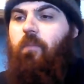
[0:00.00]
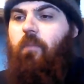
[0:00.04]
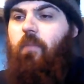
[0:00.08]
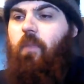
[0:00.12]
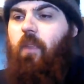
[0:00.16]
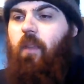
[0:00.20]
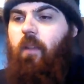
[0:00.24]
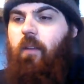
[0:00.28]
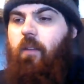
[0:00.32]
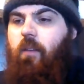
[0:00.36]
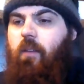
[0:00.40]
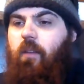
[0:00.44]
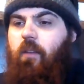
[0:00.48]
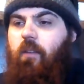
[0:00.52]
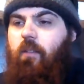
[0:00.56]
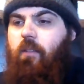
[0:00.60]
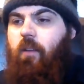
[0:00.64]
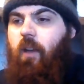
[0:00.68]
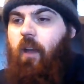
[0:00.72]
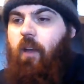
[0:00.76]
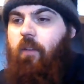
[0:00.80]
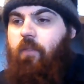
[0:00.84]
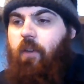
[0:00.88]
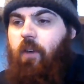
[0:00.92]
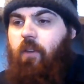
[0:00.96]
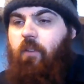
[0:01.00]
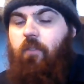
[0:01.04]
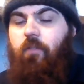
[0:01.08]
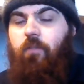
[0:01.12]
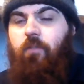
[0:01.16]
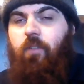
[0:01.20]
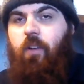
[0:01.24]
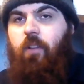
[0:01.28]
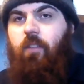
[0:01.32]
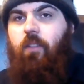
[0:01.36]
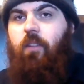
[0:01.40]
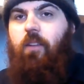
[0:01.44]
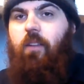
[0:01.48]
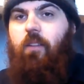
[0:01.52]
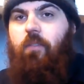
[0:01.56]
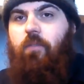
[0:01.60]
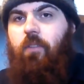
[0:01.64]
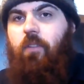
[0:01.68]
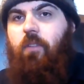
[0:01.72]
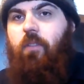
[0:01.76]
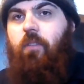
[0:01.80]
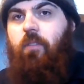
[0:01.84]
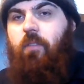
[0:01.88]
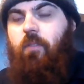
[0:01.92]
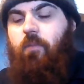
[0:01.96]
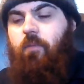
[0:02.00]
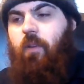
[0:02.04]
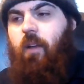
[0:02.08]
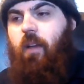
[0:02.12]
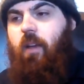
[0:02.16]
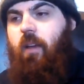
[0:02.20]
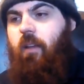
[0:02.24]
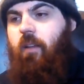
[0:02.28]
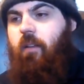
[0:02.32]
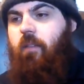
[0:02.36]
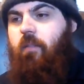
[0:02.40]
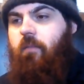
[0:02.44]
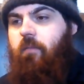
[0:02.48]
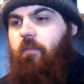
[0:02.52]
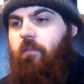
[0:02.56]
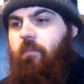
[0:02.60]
And I found it fairly difficult to ride.